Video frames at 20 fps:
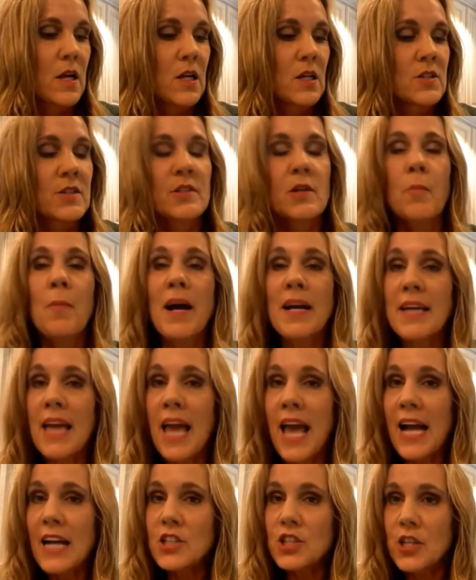So my
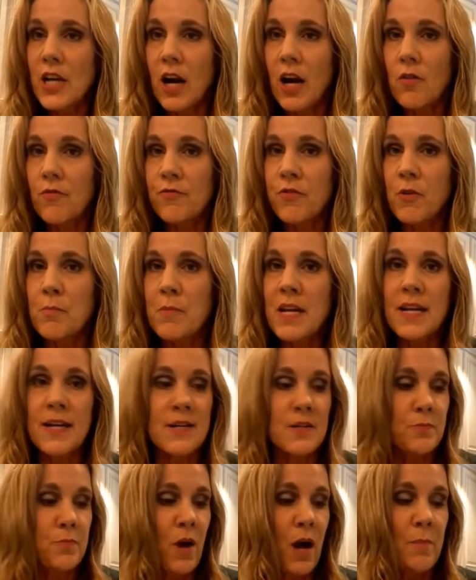cash out for me
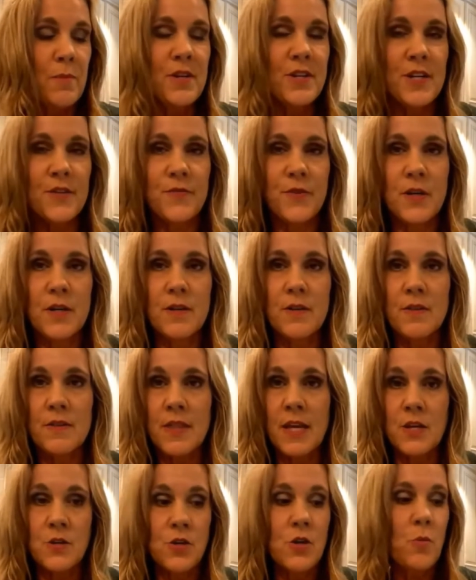is probably different
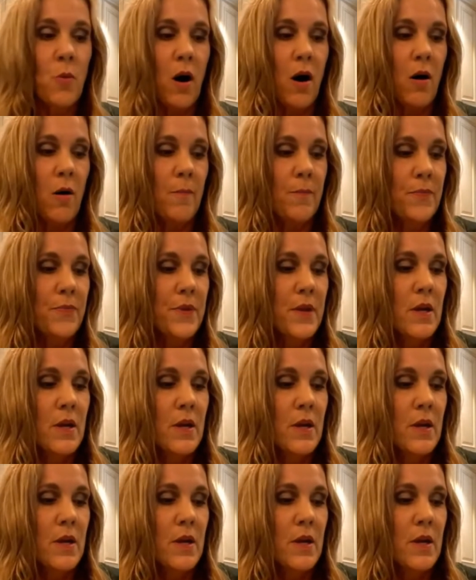than you all.